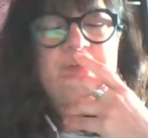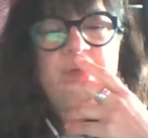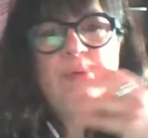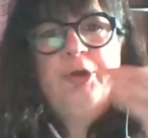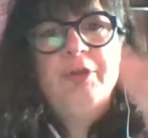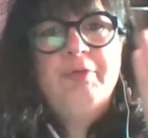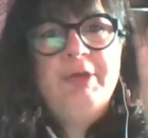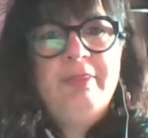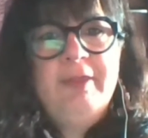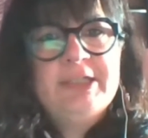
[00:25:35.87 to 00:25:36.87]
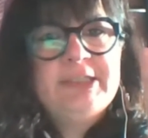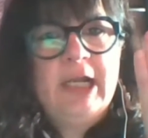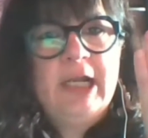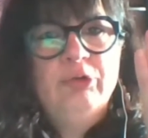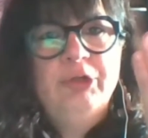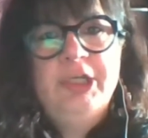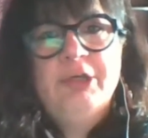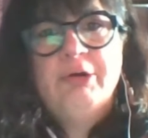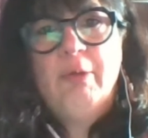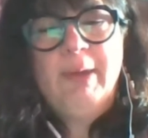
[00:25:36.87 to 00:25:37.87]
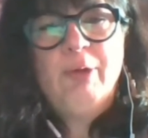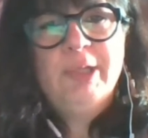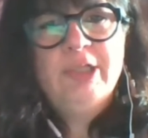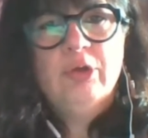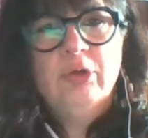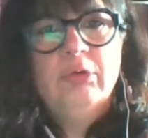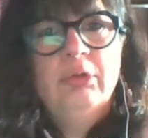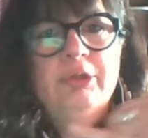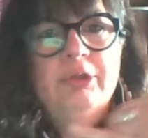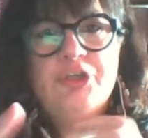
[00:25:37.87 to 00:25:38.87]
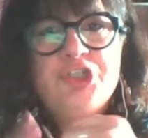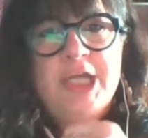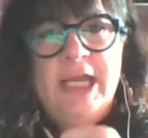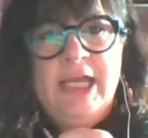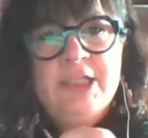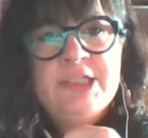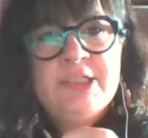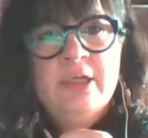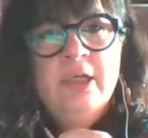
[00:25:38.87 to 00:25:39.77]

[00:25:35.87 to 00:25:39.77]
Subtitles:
there were three things that I could hear out my window: the chants,